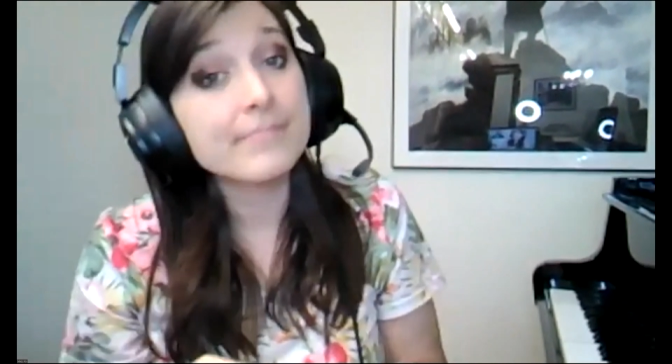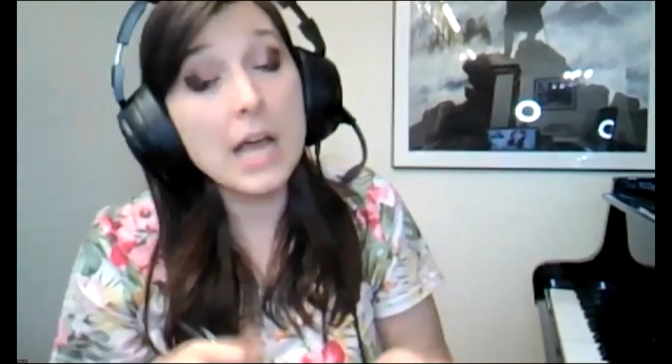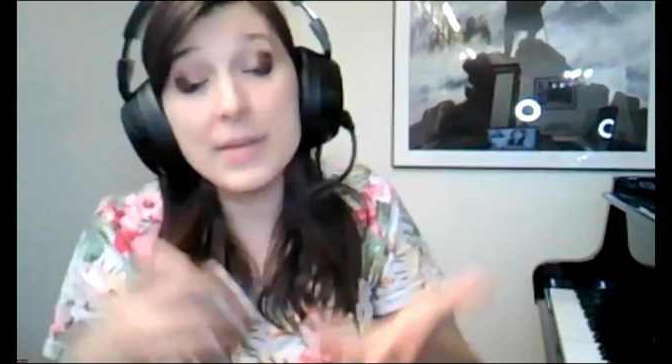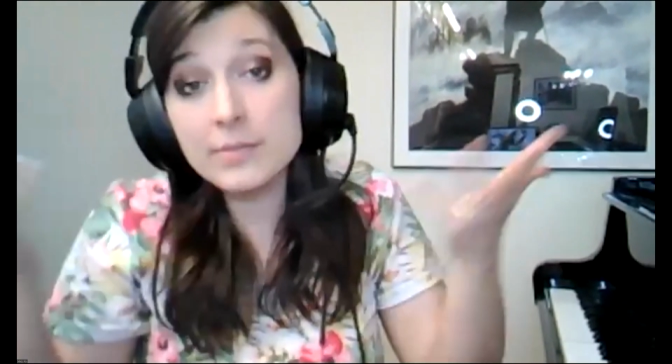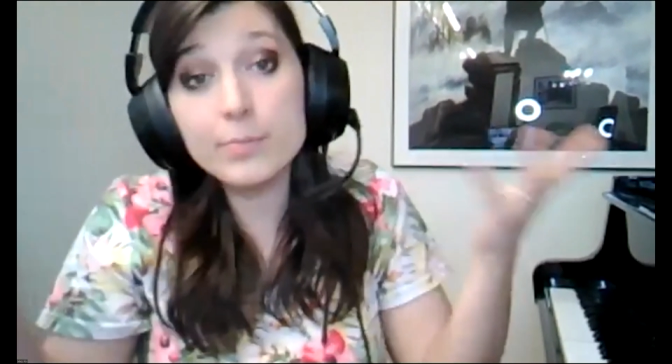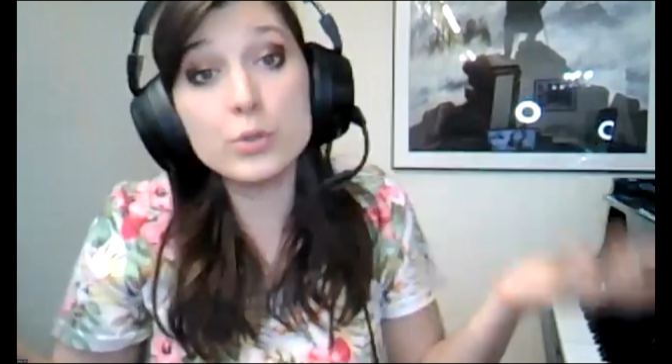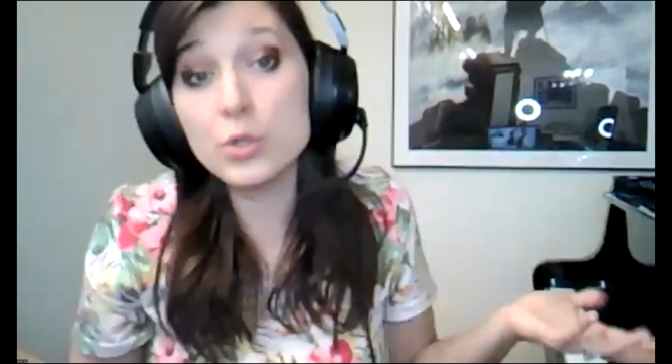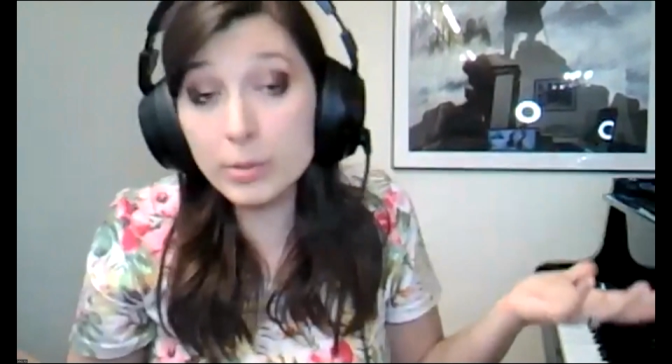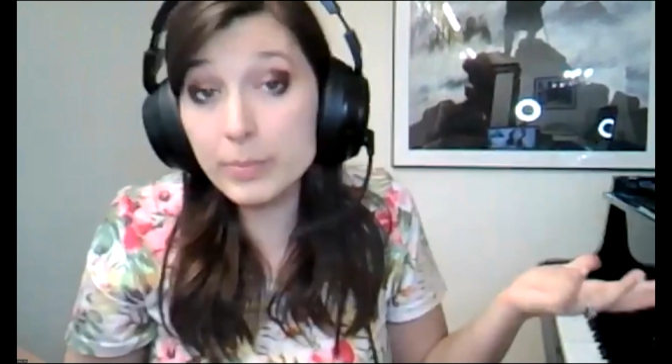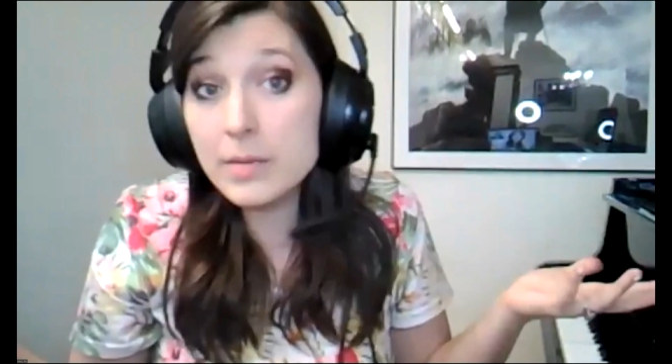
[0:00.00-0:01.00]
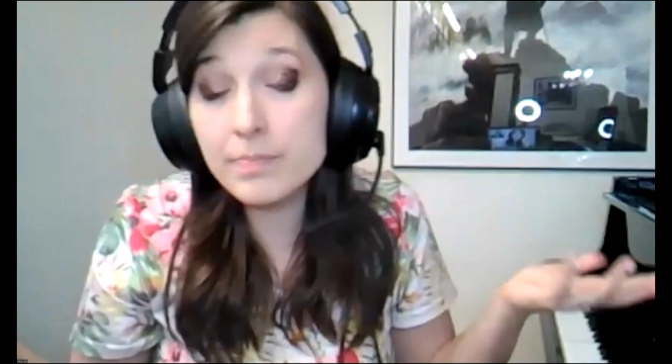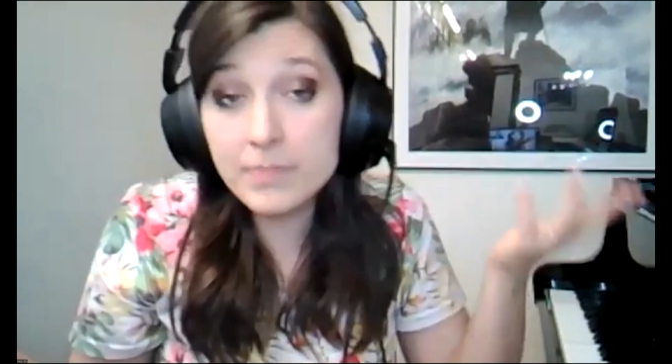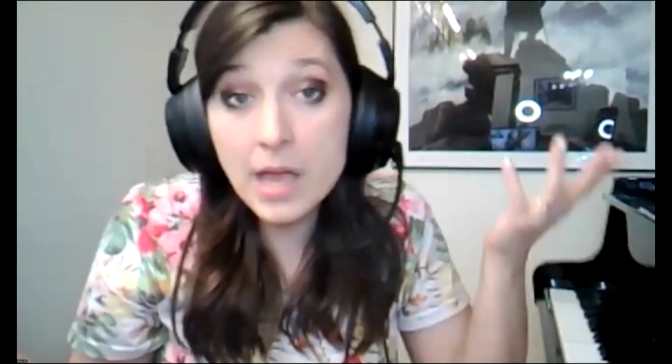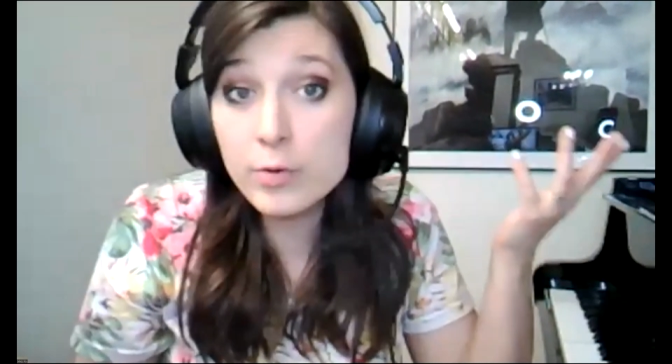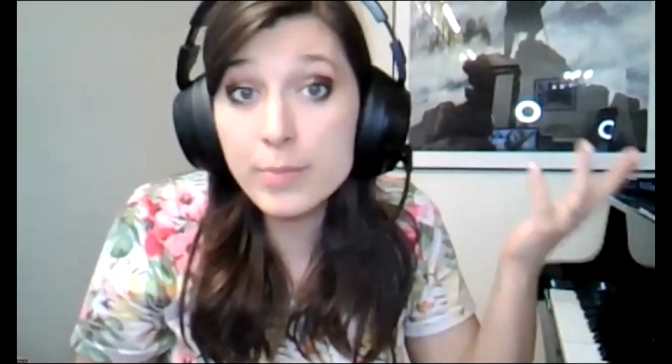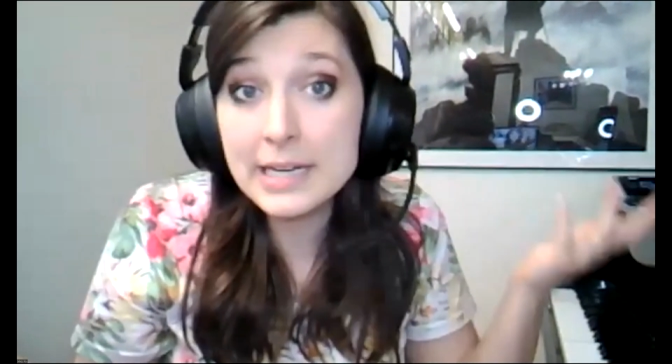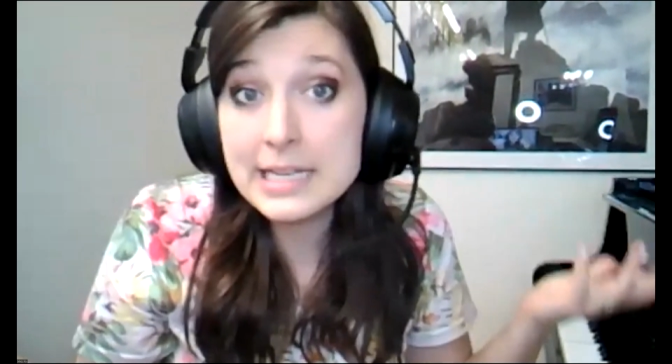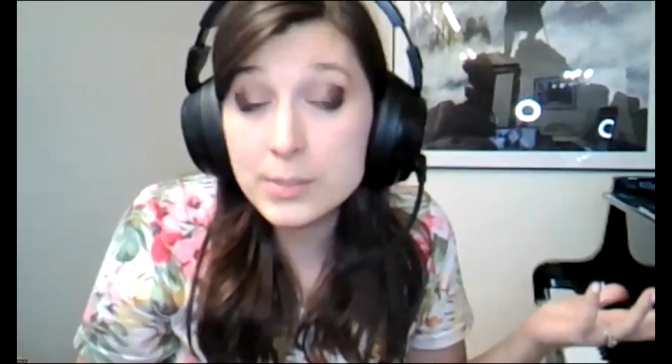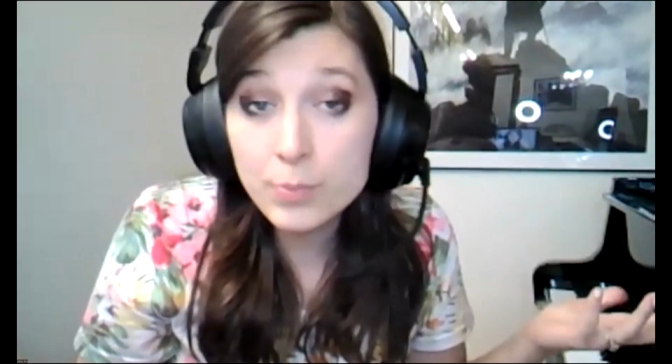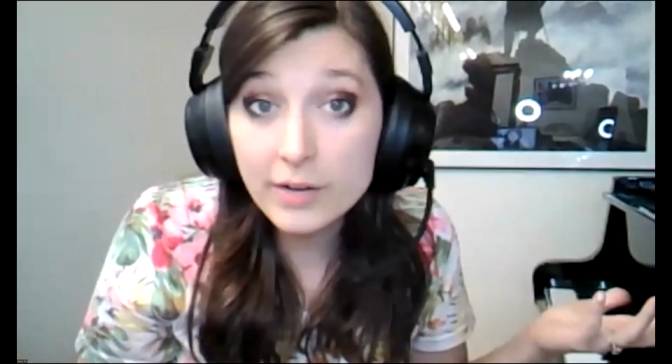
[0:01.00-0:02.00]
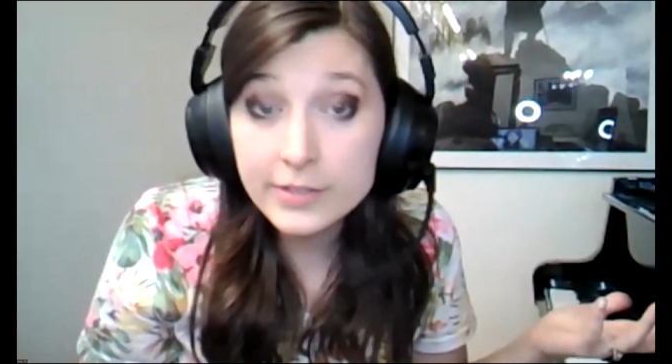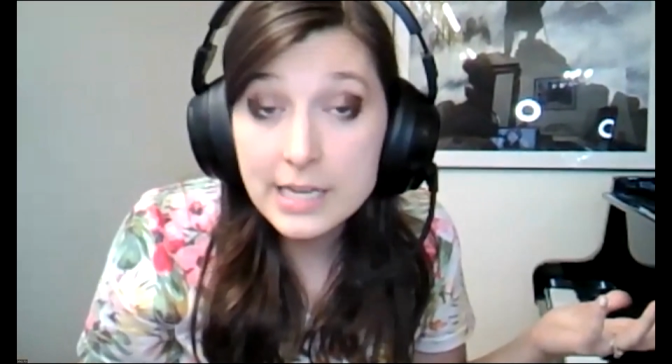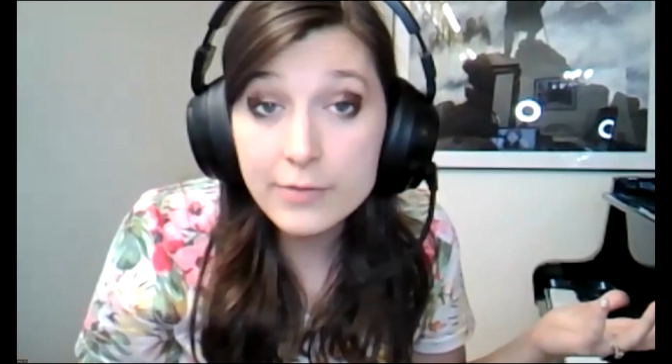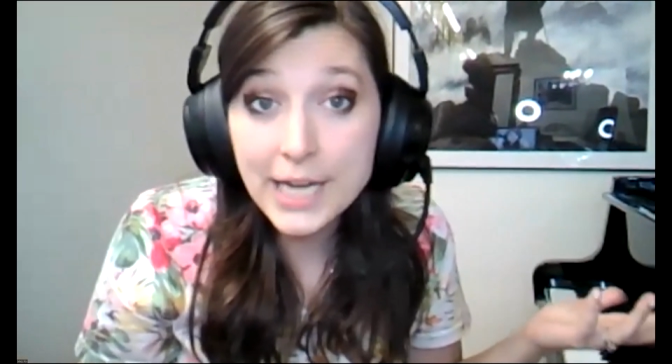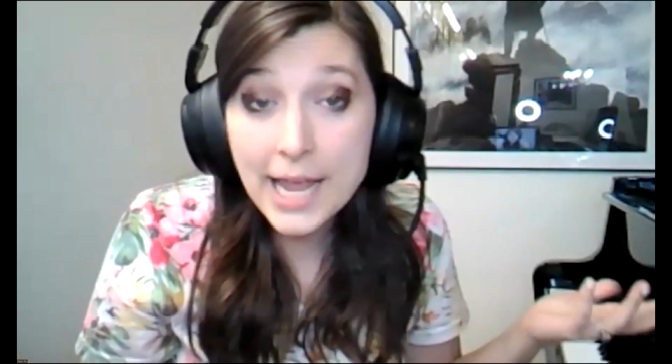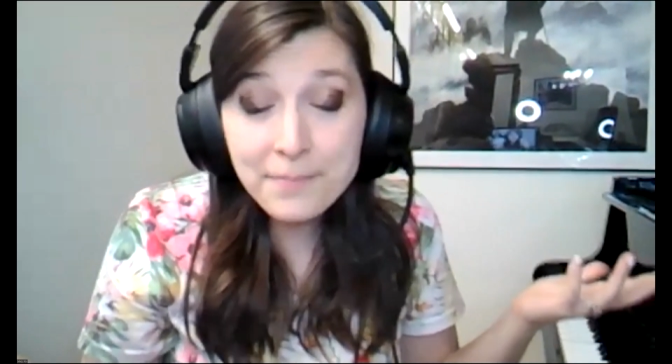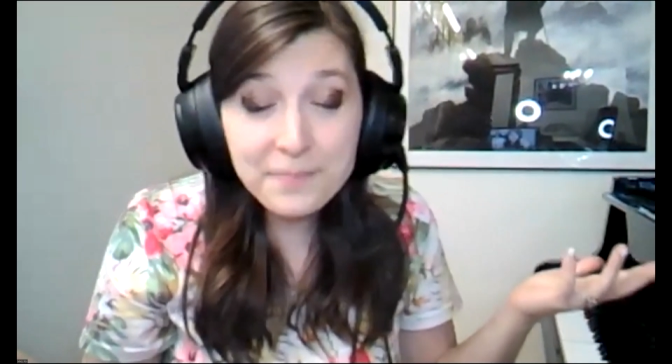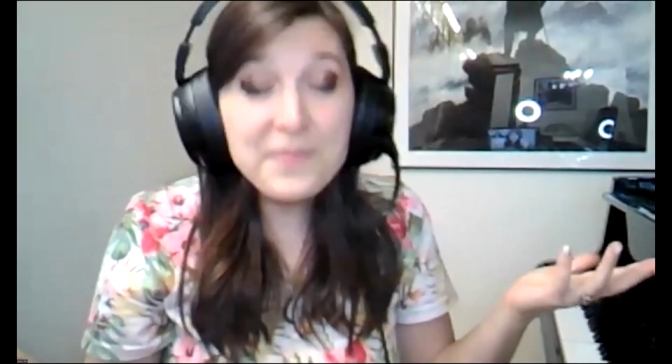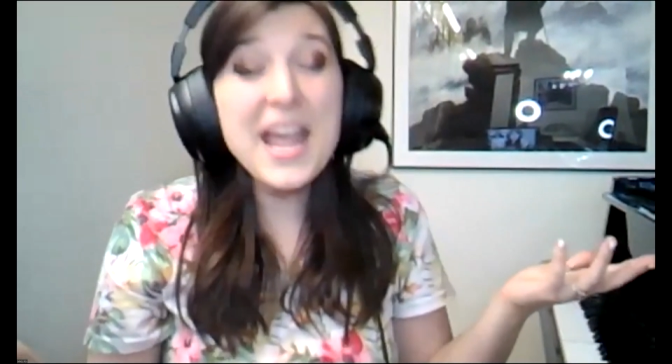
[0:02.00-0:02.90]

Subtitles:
I mean, presumably everybody eats breakfast every day.